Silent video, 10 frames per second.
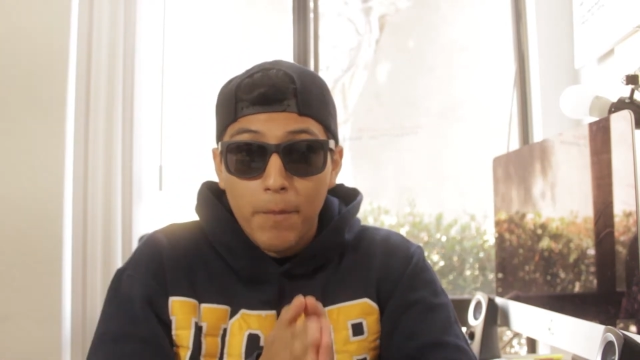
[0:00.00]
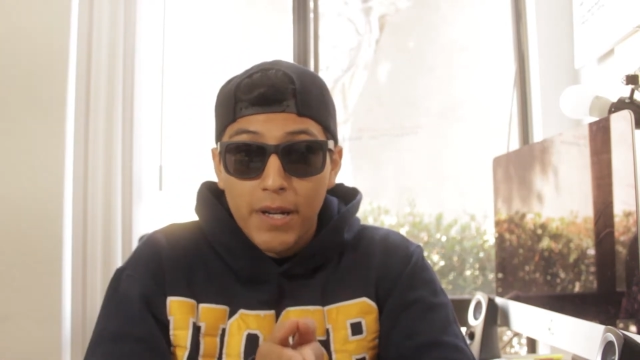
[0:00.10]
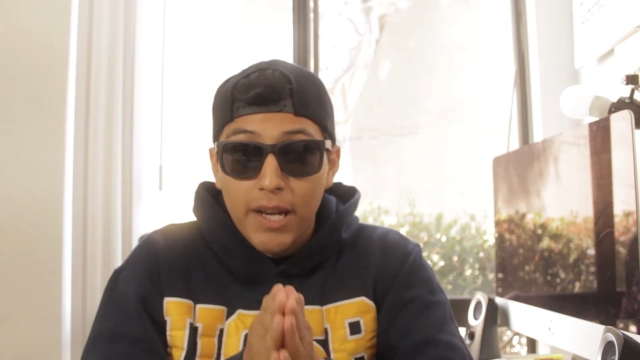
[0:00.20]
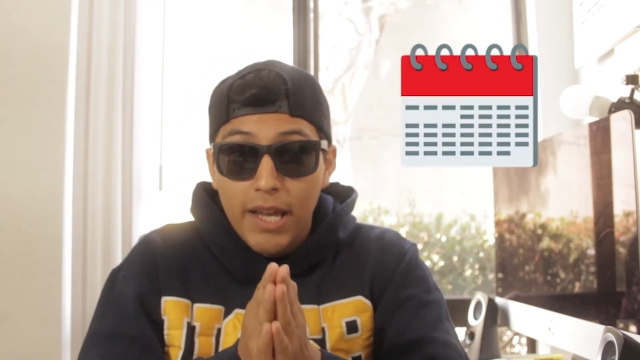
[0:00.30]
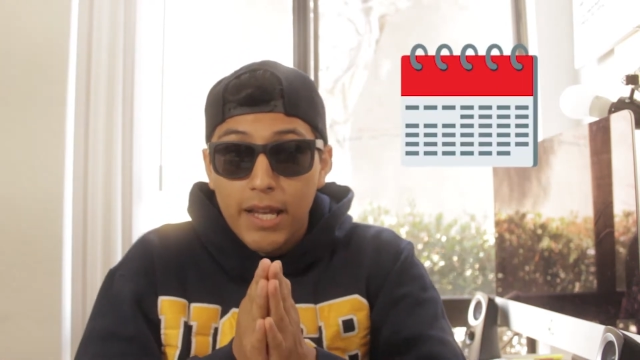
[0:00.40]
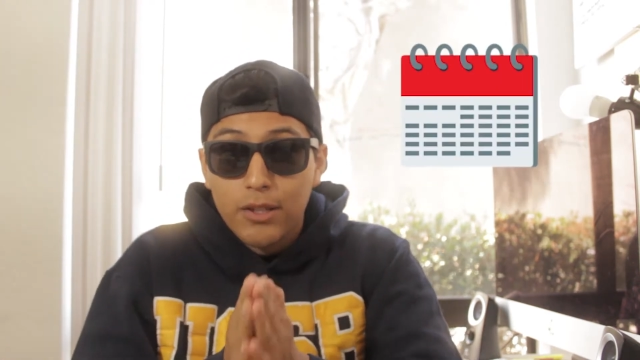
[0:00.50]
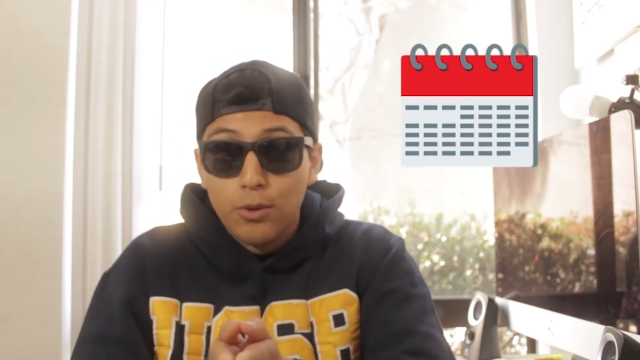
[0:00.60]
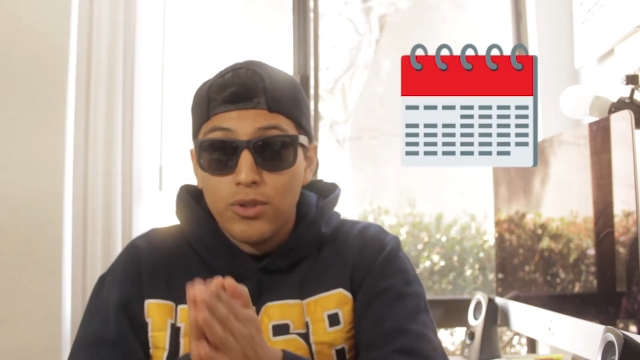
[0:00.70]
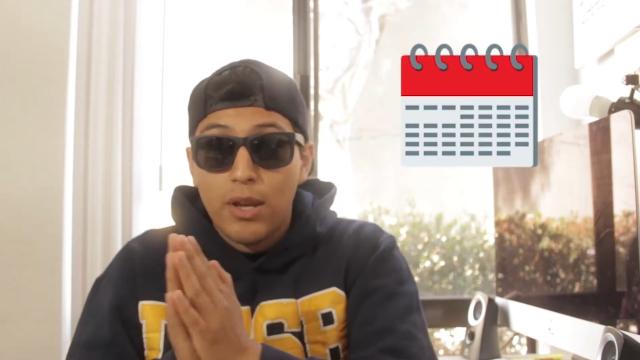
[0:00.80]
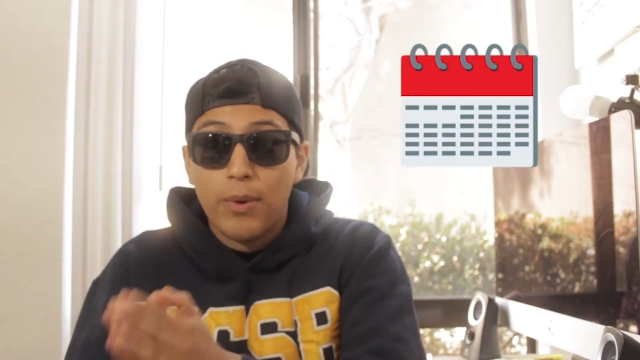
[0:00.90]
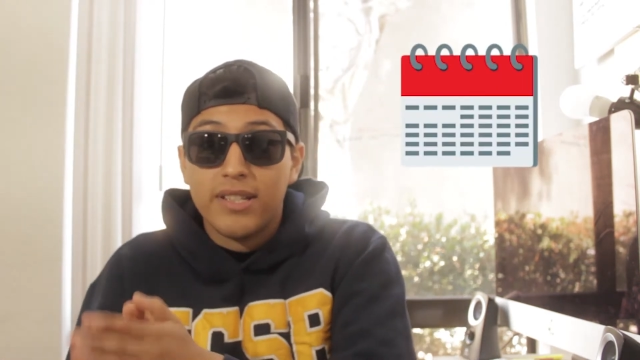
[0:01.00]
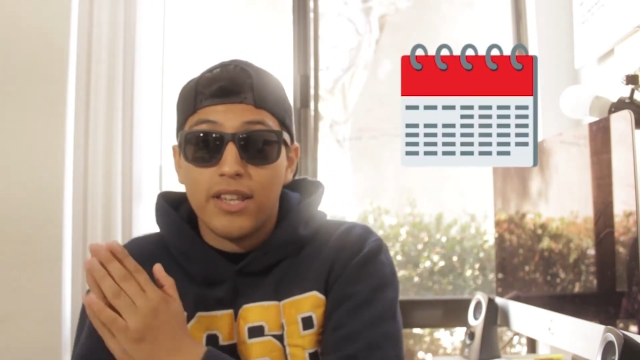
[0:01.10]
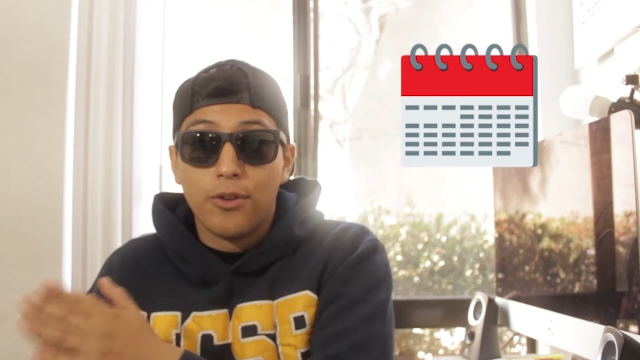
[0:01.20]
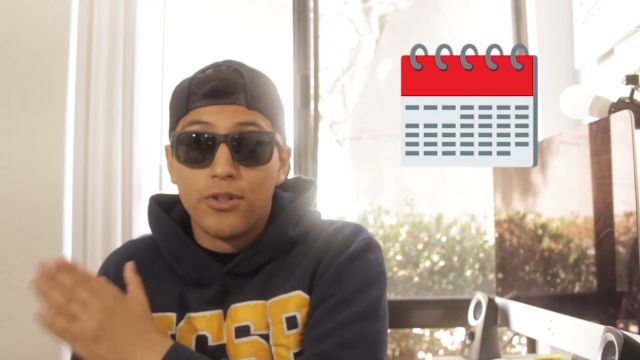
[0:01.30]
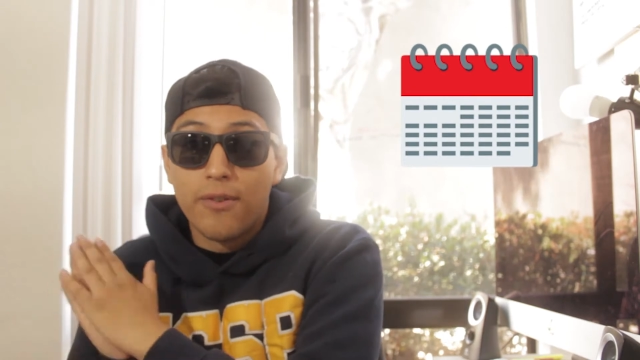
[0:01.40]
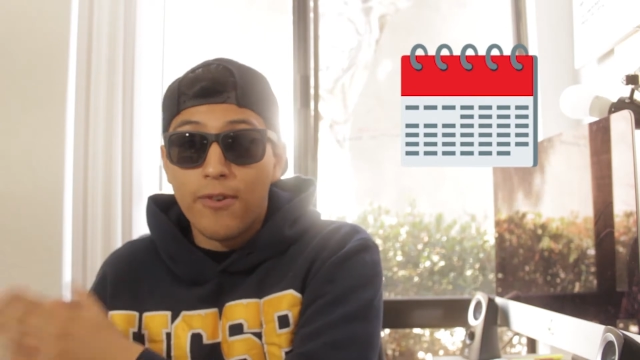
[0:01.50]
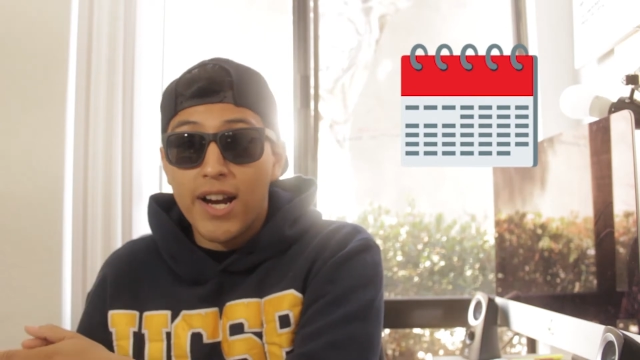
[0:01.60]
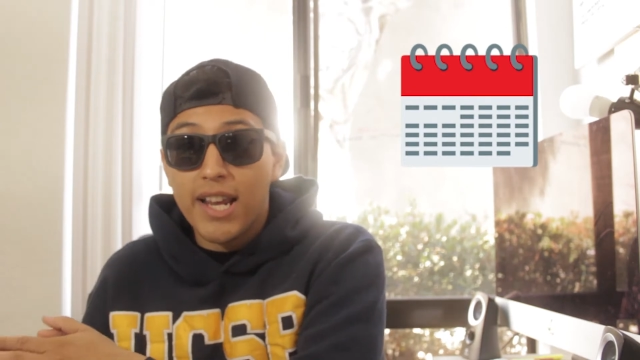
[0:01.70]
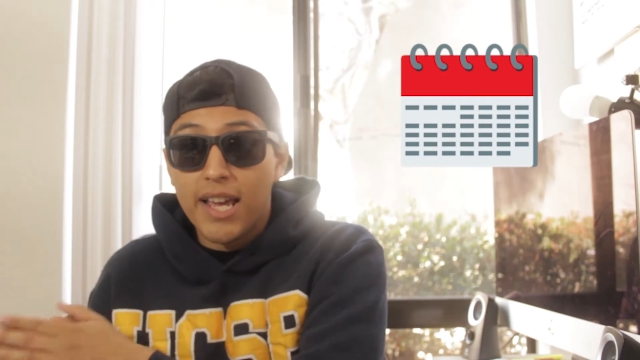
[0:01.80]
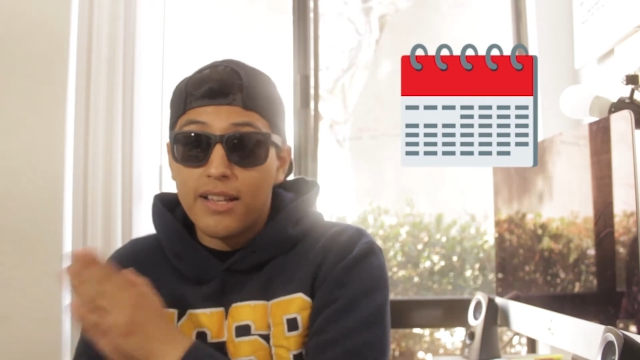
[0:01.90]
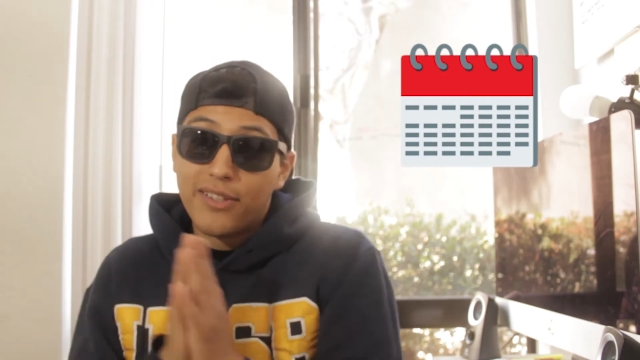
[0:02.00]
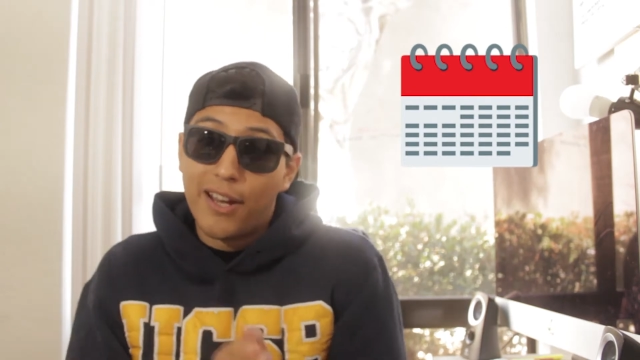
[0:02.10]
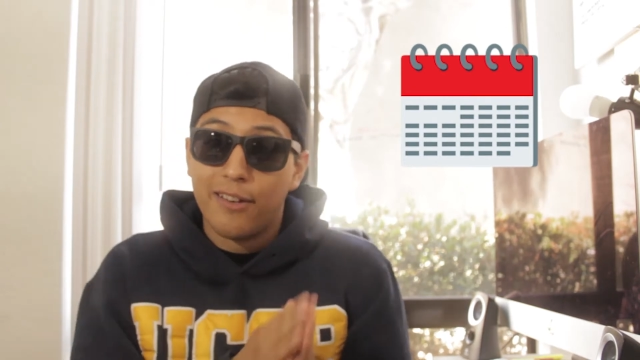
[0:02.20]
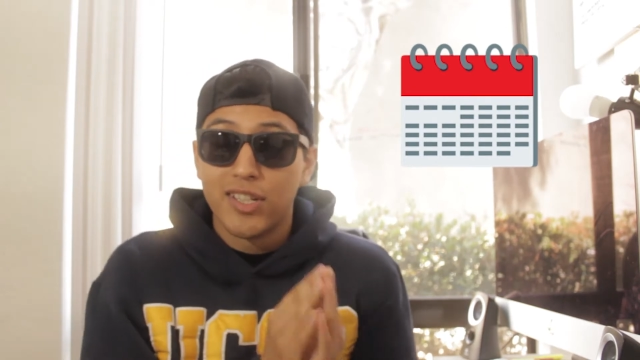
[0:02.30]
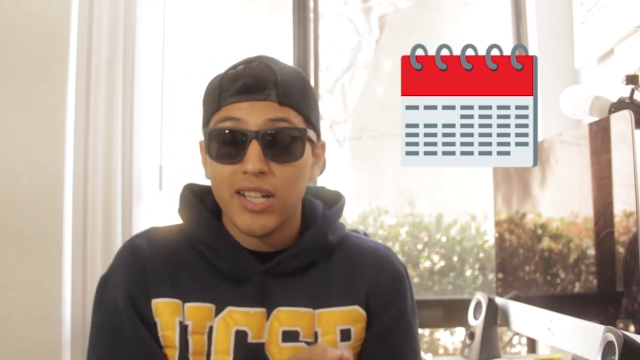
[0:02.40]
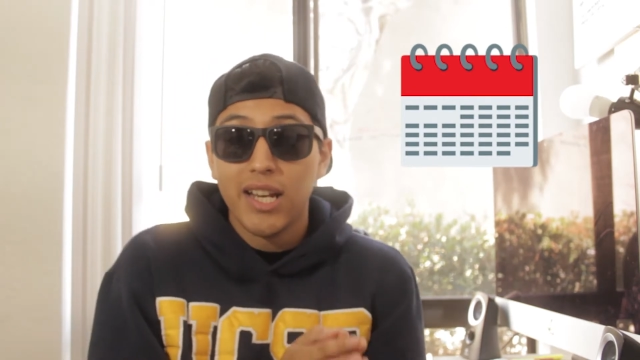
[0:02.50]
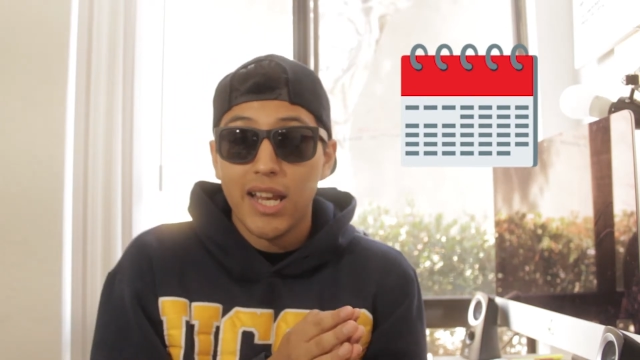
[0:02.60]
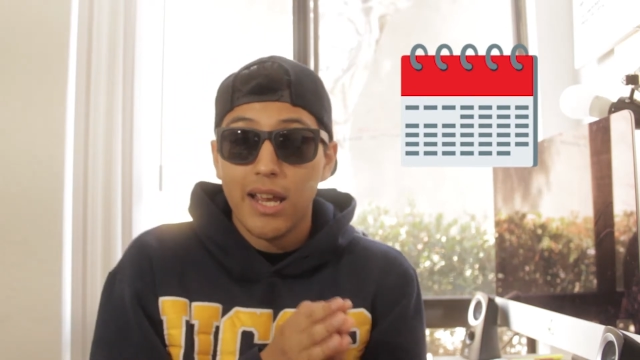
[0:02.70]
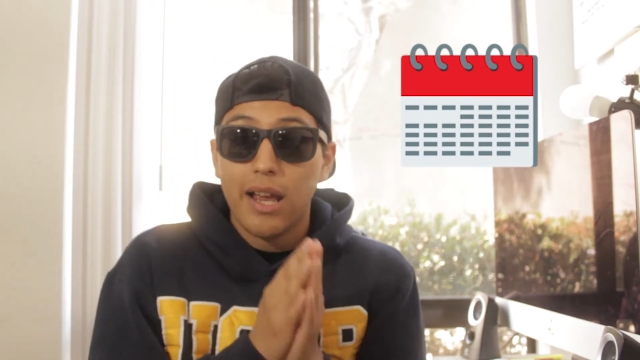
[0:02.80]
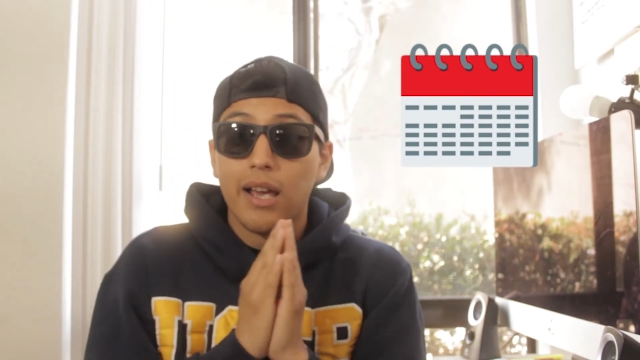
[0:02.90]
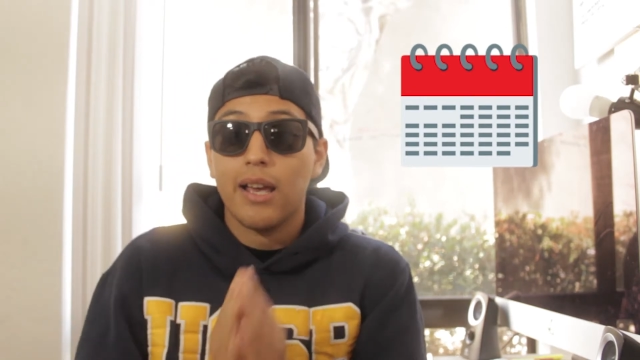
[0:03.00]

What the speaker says: Monday, Tuesday, Wednesday, Thursday, Friday, Saturday, Sunday,